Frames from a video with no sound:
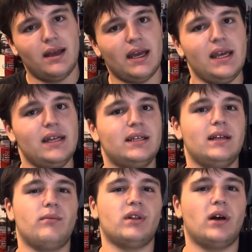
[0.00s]
18
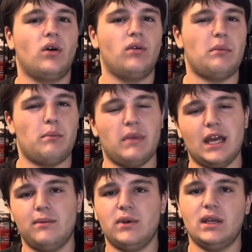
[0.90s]
and below,
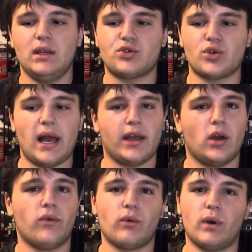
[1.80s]
maybe try and
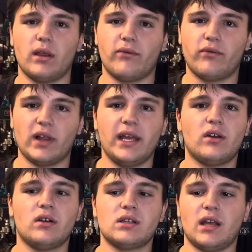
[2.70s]
go for one of the
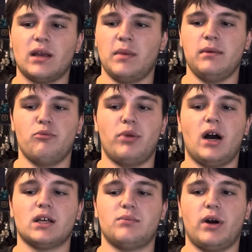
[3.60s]
flankers, like maybe
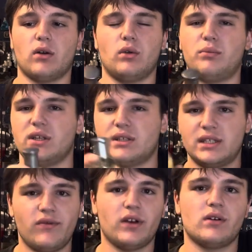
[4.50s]
Boss Bottled
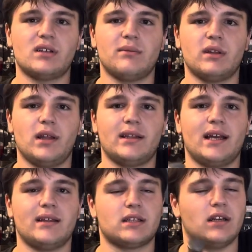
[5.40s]
Pacific or something like
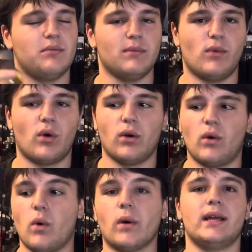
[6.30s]
that. That's going to be more
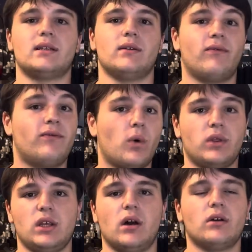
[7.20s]
oriented for
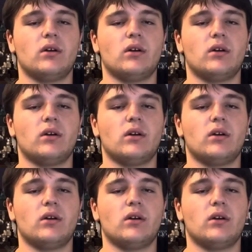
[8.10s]
the younger